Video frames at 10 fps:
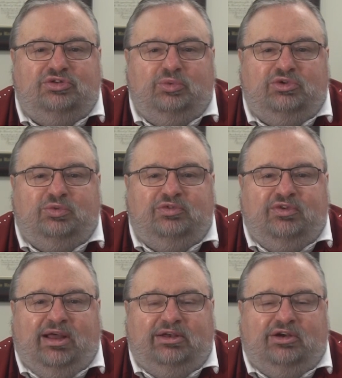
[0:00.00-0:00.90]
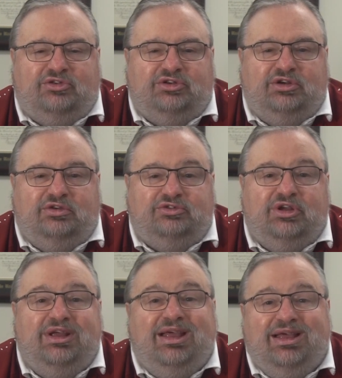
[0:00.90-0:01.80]
in which we find ourselves
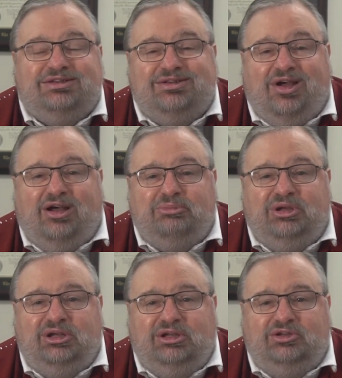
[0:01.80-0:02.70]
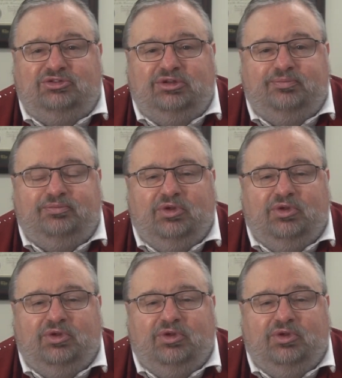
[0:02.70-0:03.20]
has not been easy.